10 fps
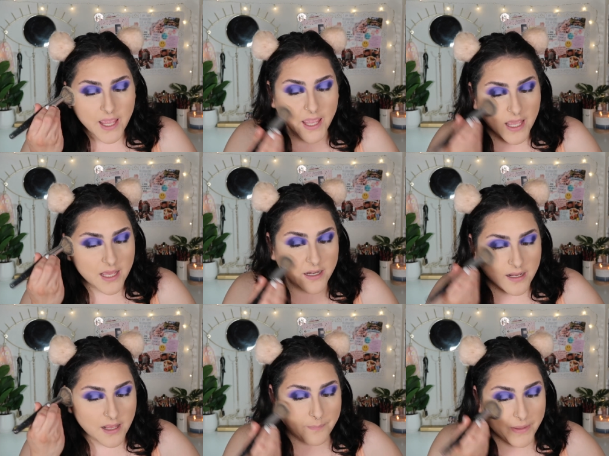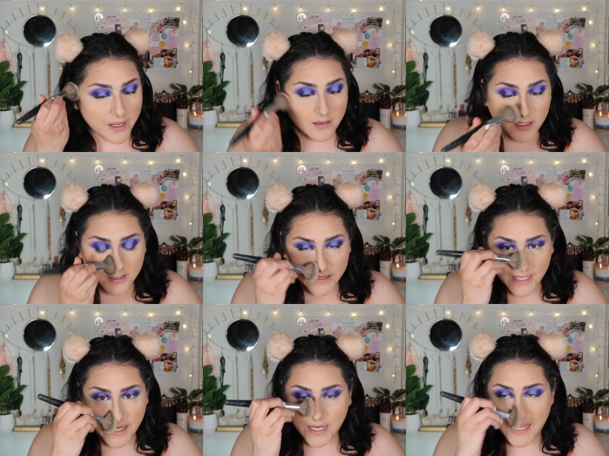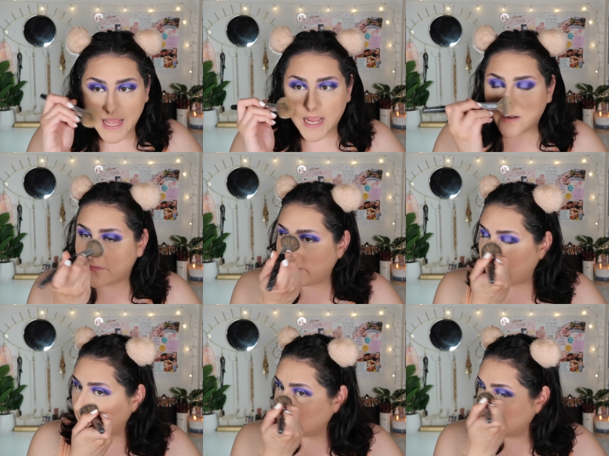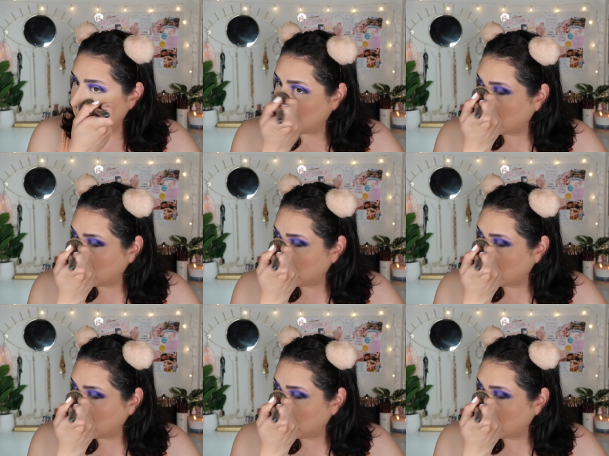and apparently they had found